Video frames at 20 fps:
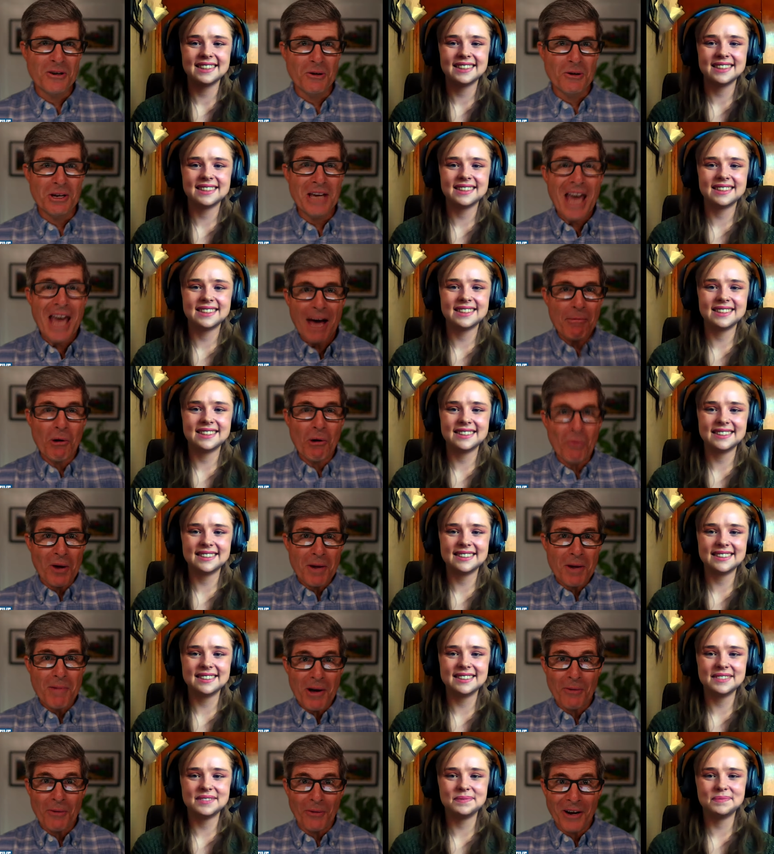Speaker 1: and going, yeah, but what
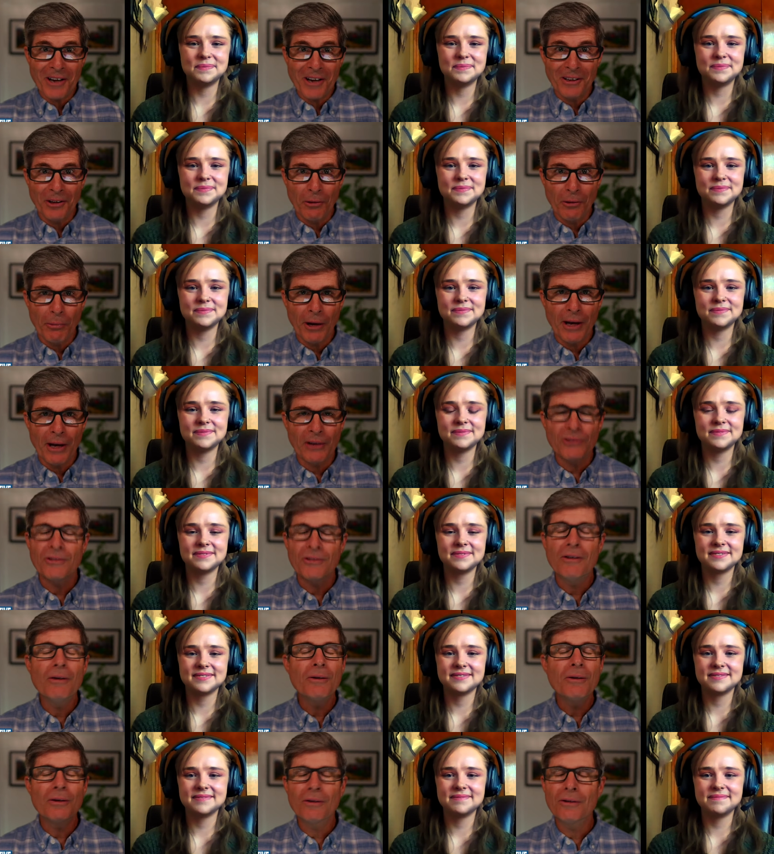about regular bikes?
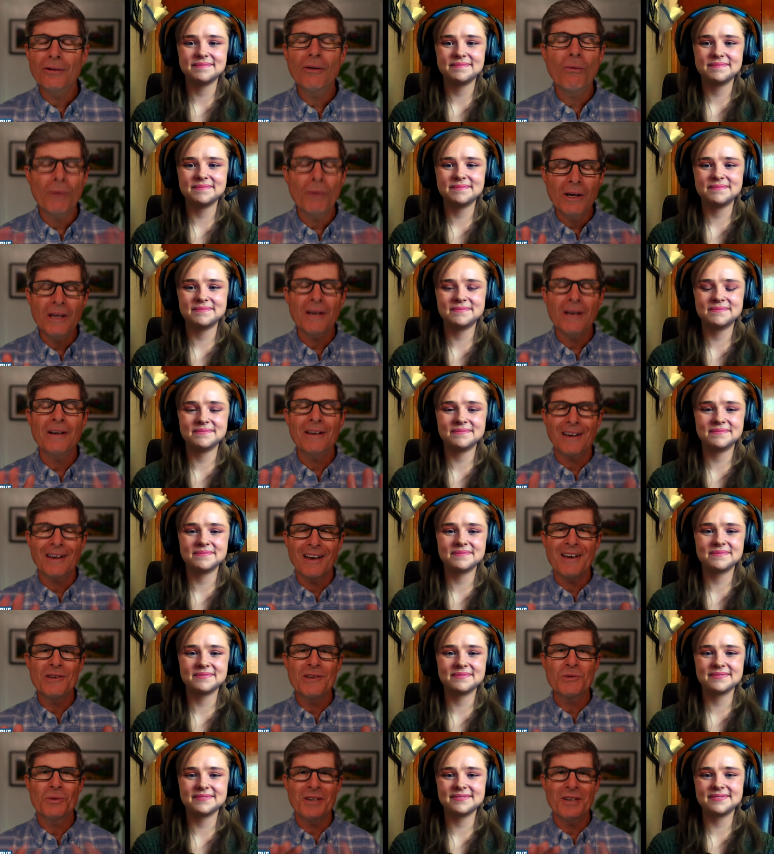No, no, no, we get it,
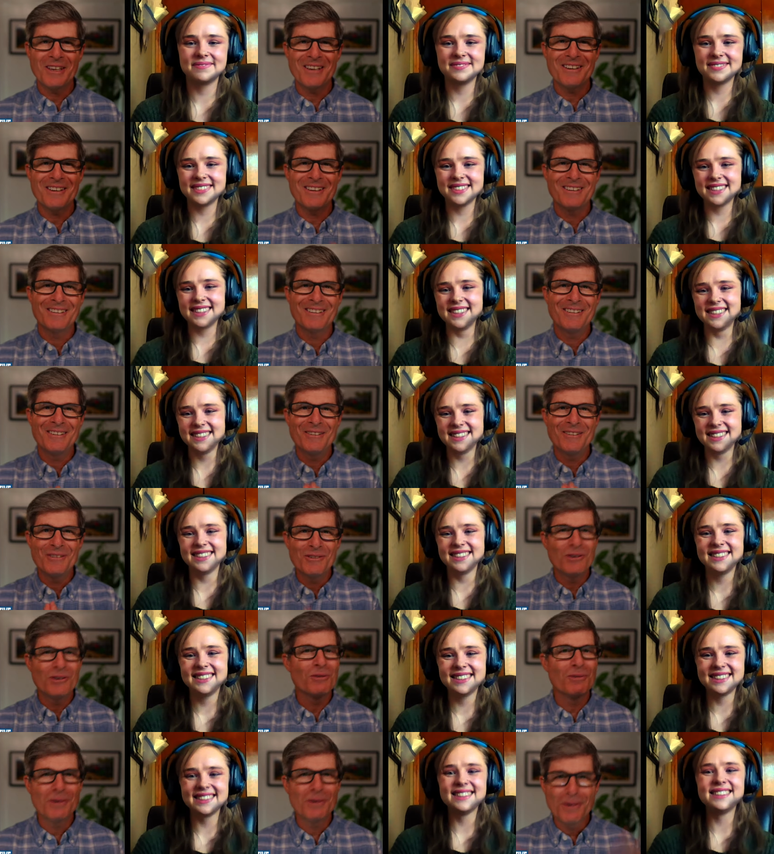guys, we get it. Your
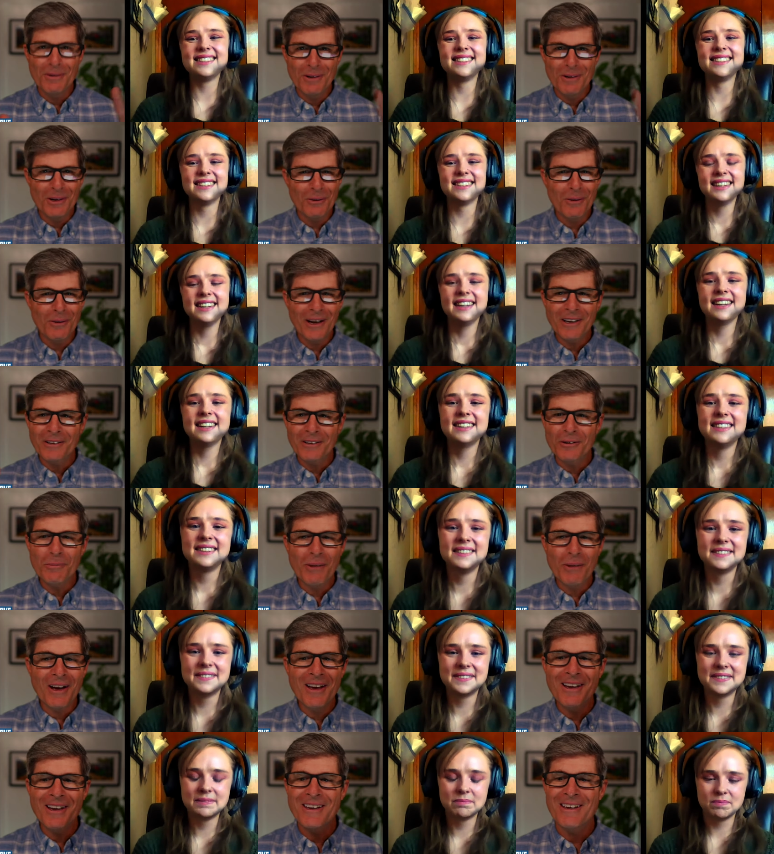your your, regular
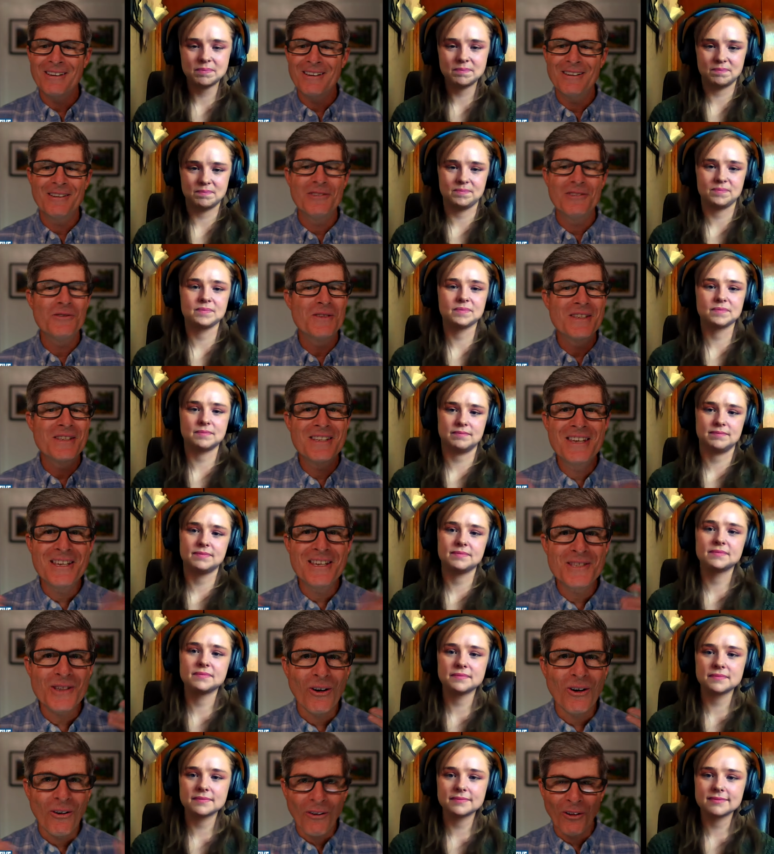bike
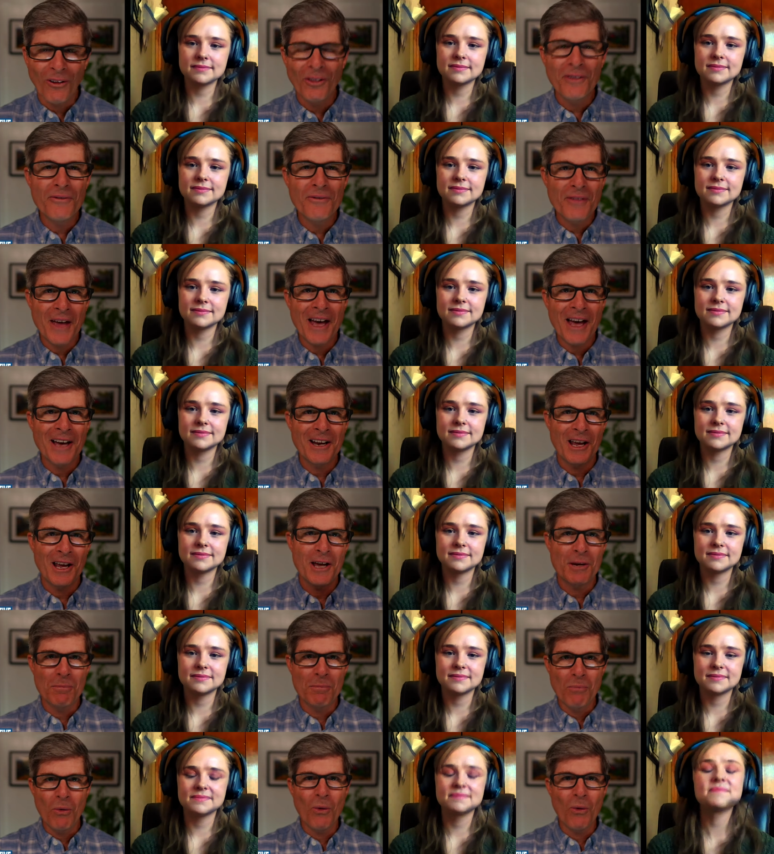gets all of that
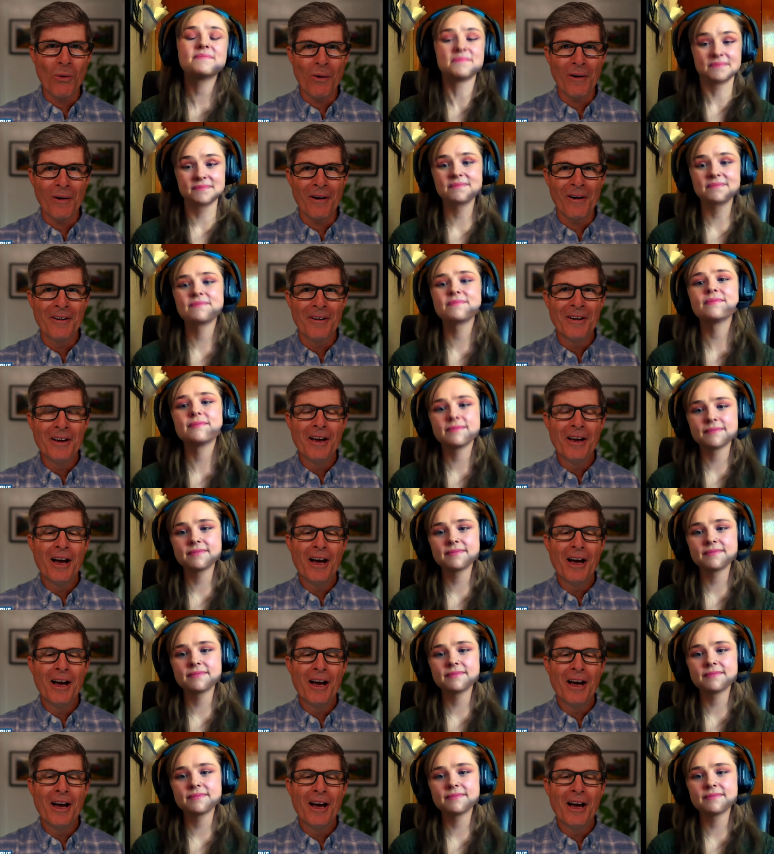and more.